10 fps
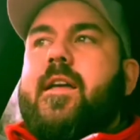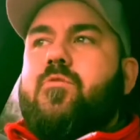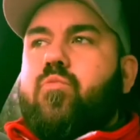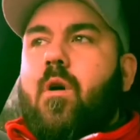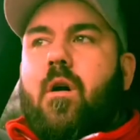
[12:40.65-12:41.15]

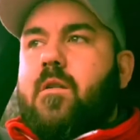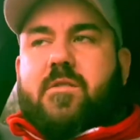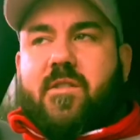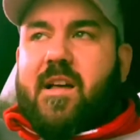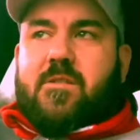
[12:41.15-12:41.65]
it's,
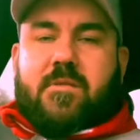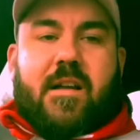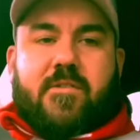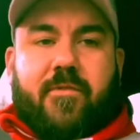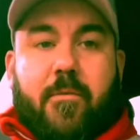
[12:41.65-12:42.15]
so
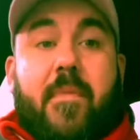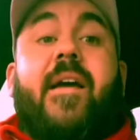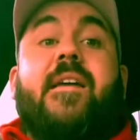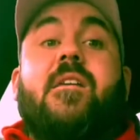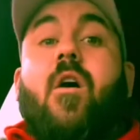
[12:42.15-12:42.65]
that's for
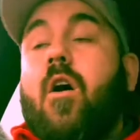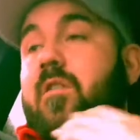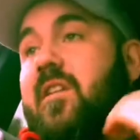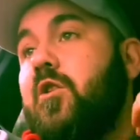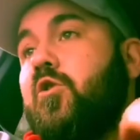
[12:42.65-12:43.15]
me, I
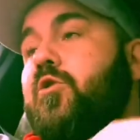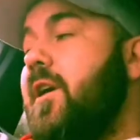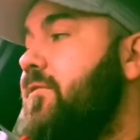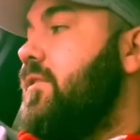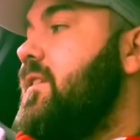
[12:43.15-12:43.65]
think you
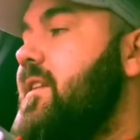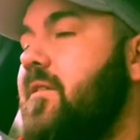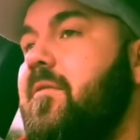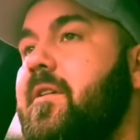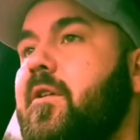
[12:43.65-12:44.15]

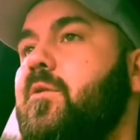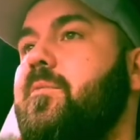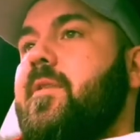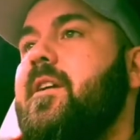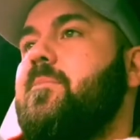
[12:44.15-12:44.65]
definitely
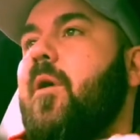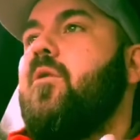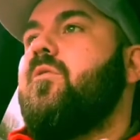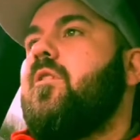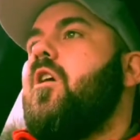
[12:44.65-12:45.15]
need both.